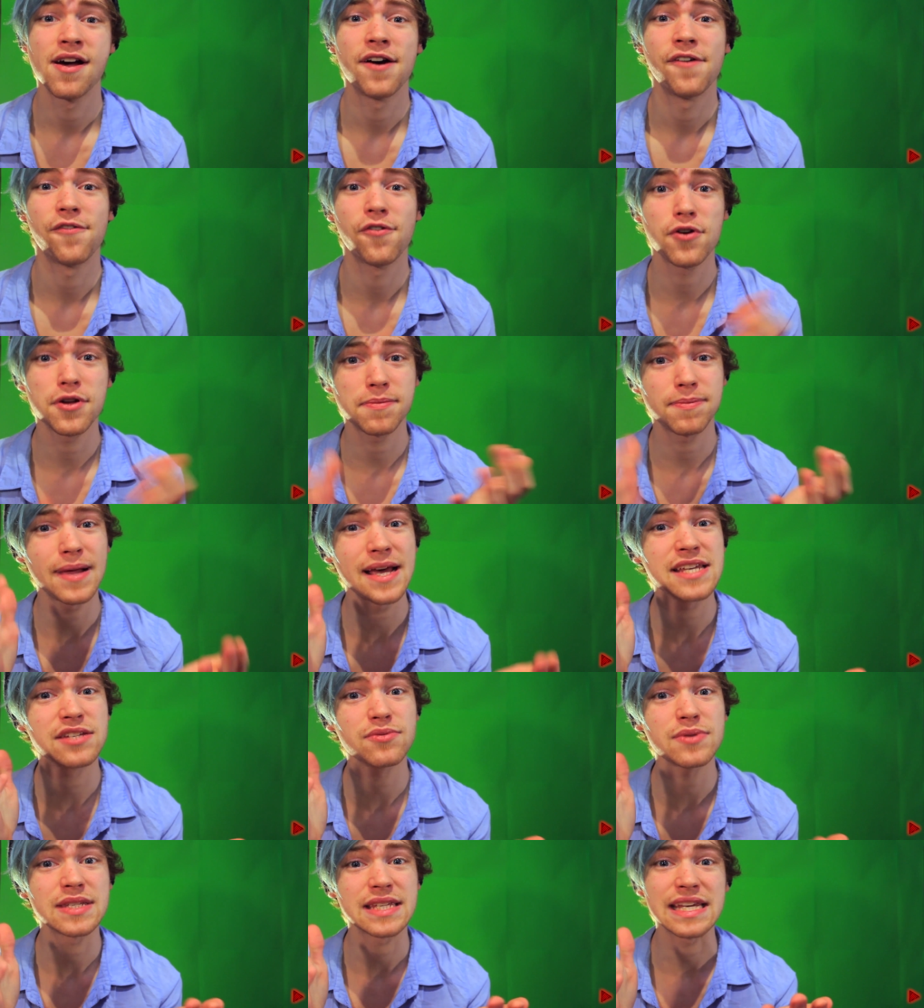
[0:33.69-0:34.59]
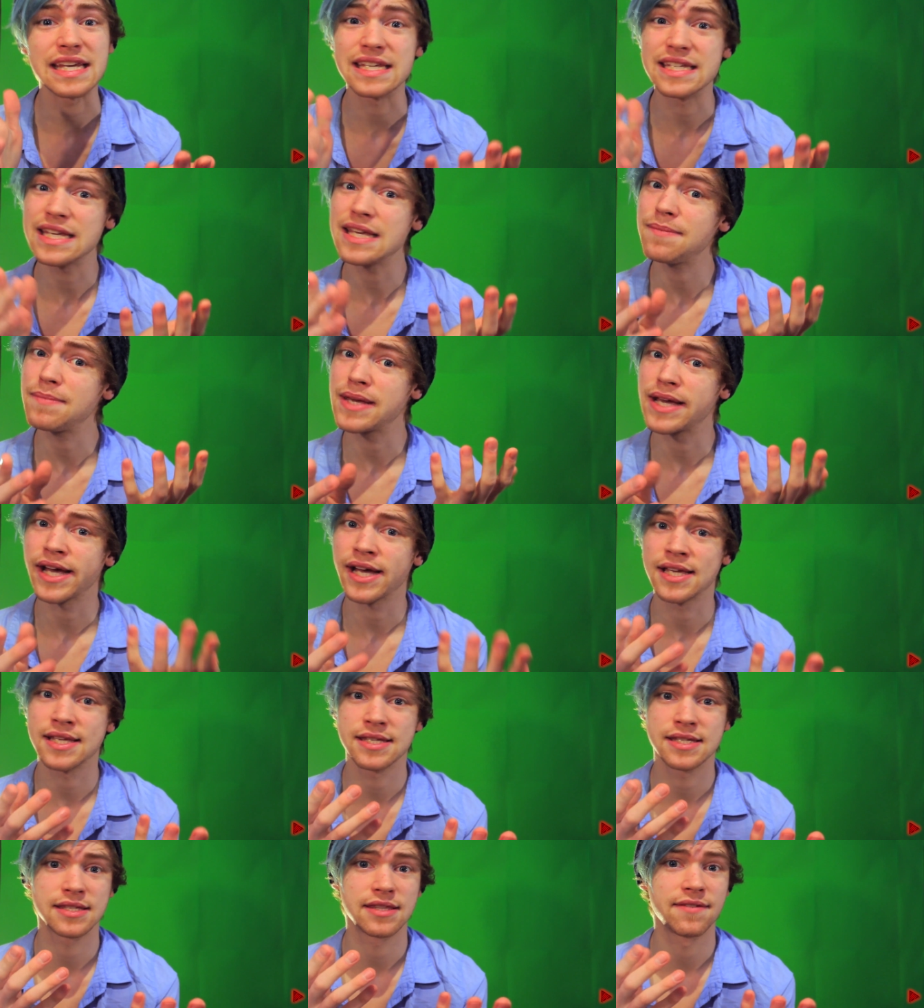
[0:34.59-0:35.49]
Fourth place was easy
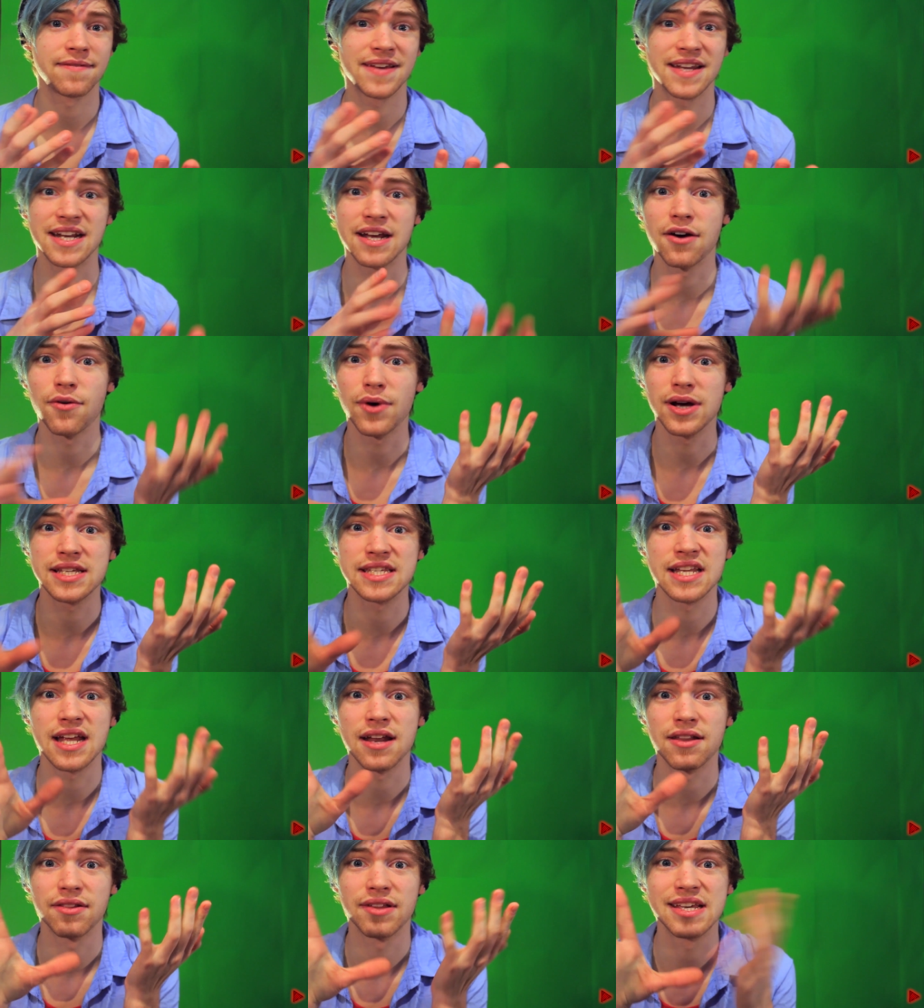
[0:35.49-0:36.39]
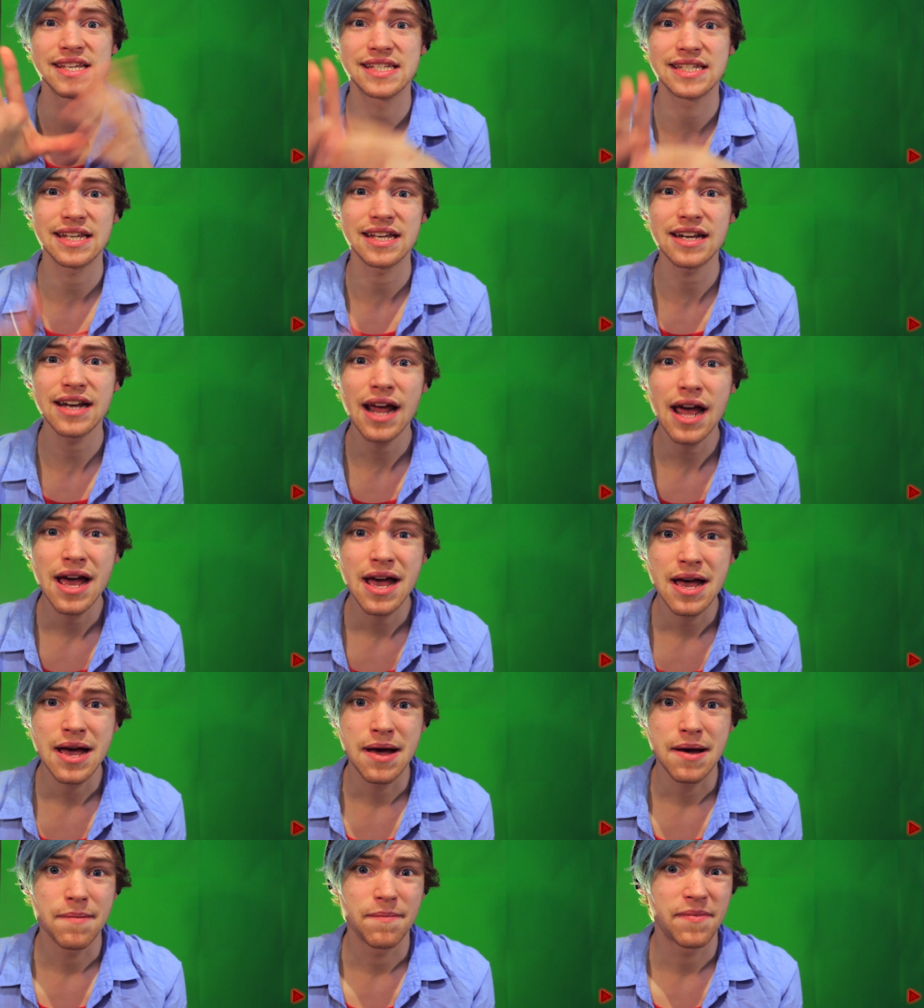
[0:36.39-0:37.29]
because the video wasn't unlisted,
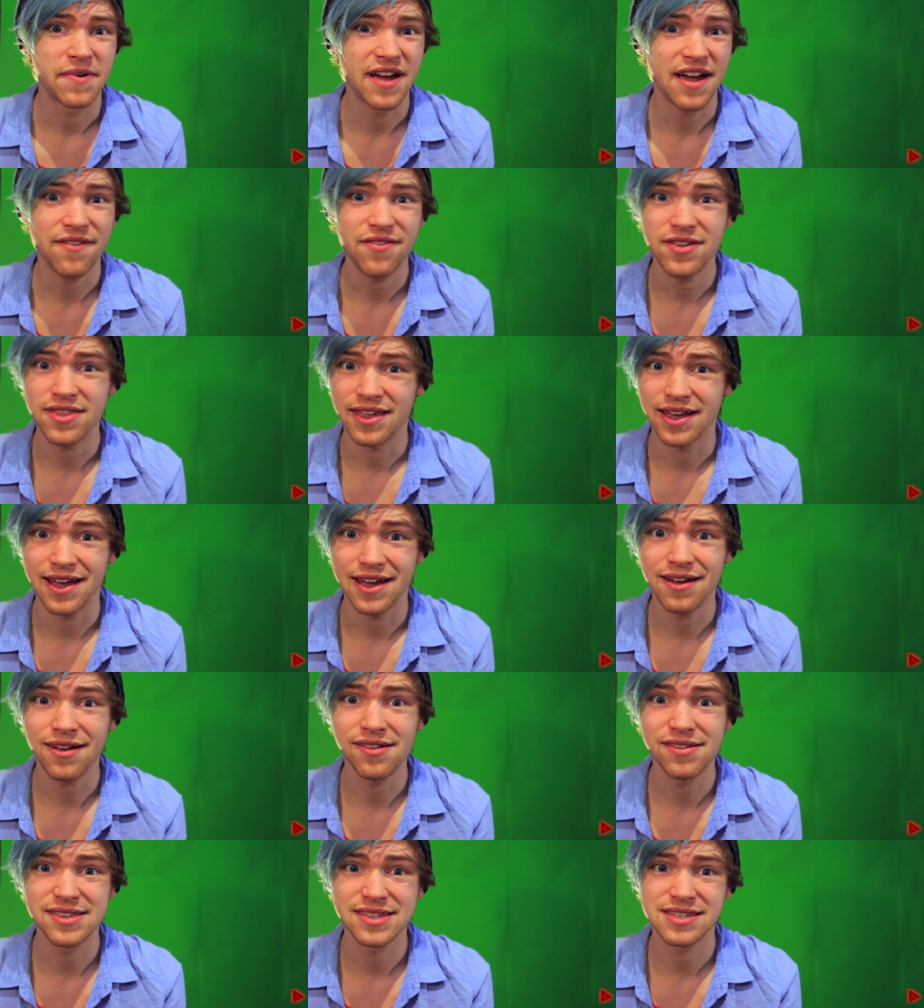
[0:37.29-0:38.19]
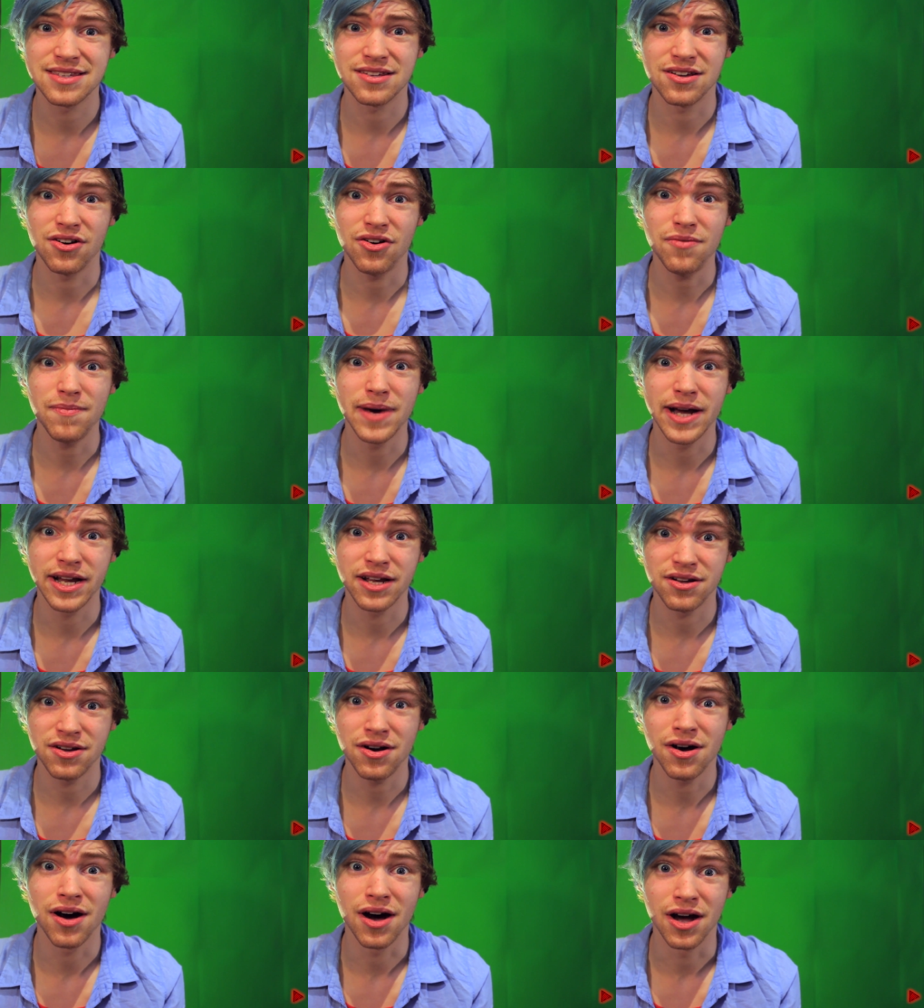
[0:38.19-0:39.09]
but everything else? Oh my
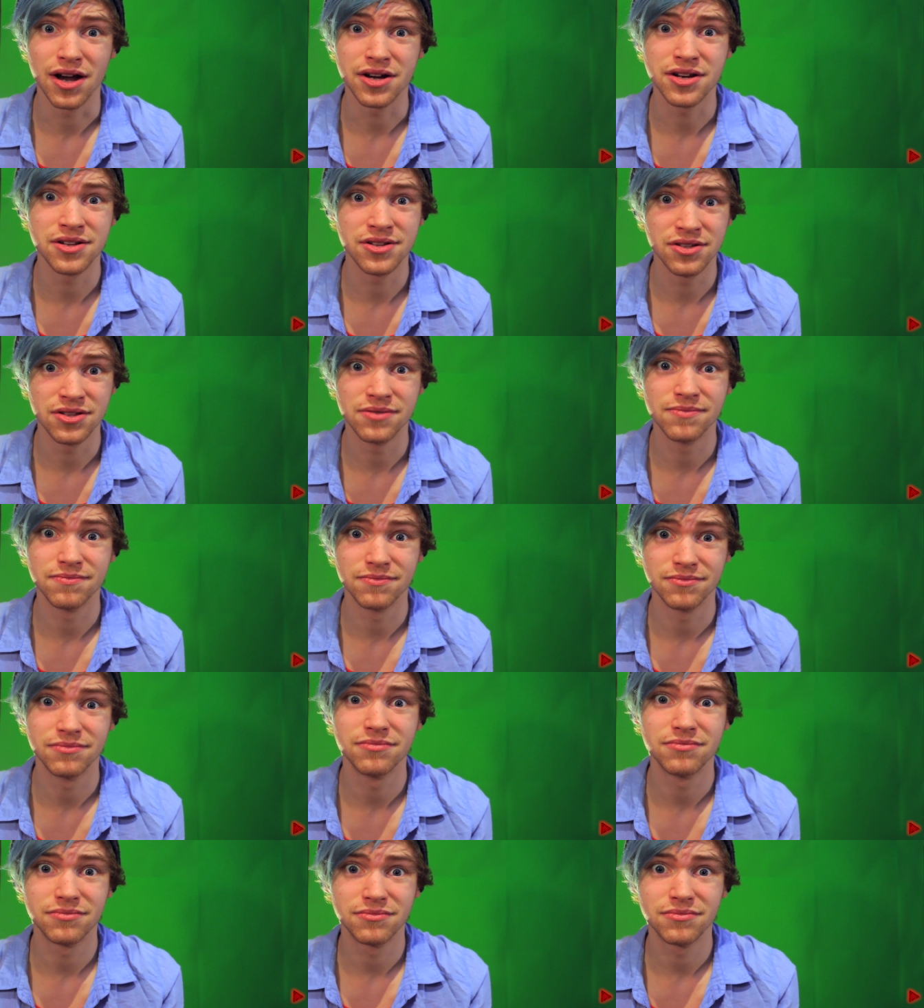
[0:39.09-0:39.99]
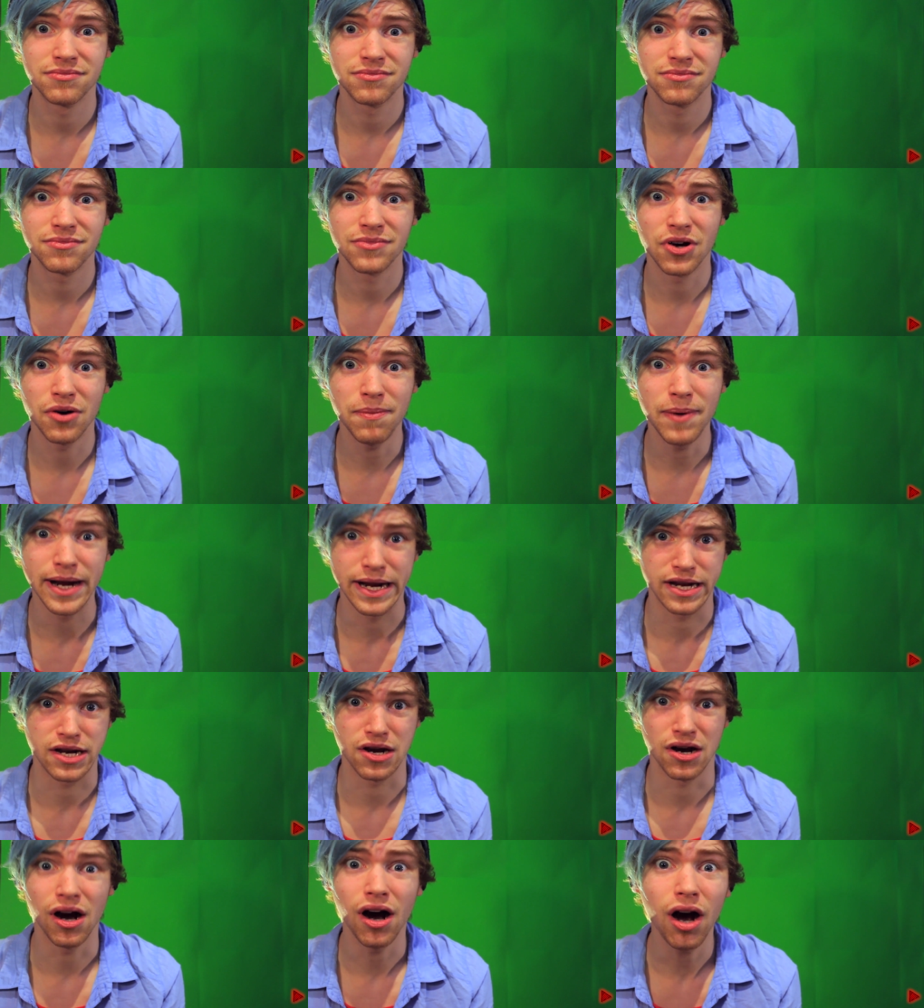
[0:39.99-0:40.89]
god. Oh my
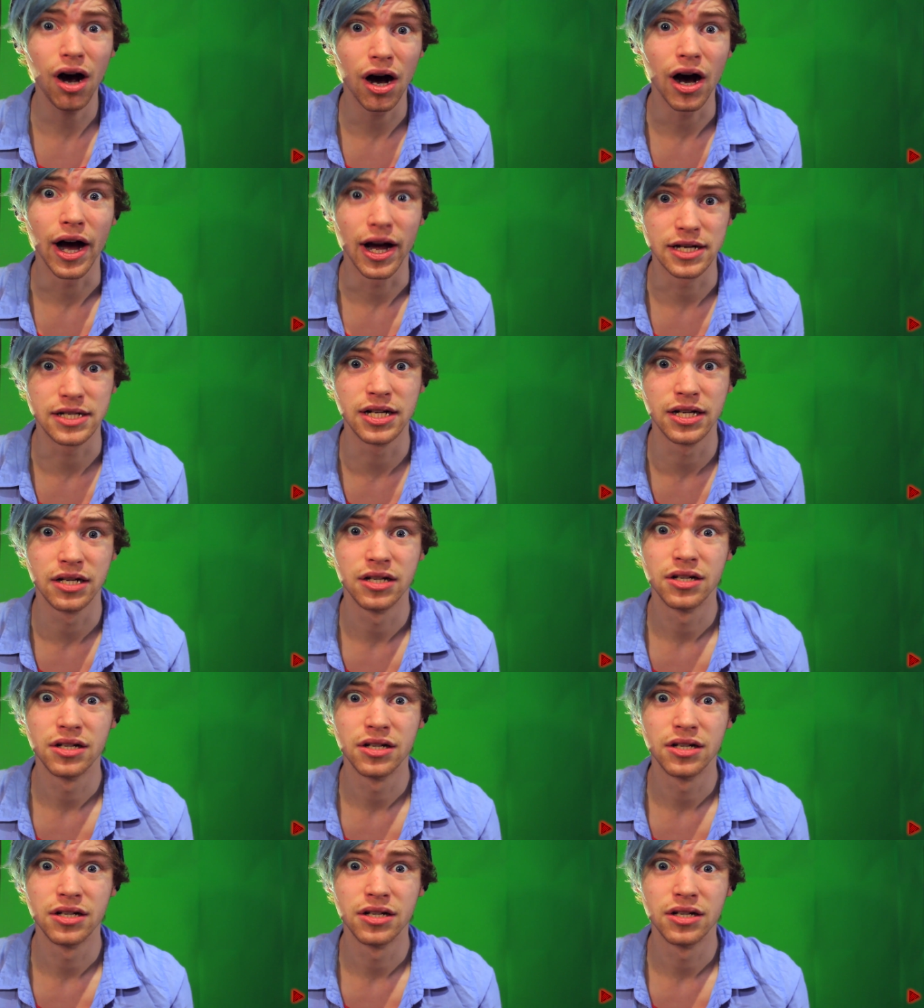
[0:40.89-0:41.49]
god.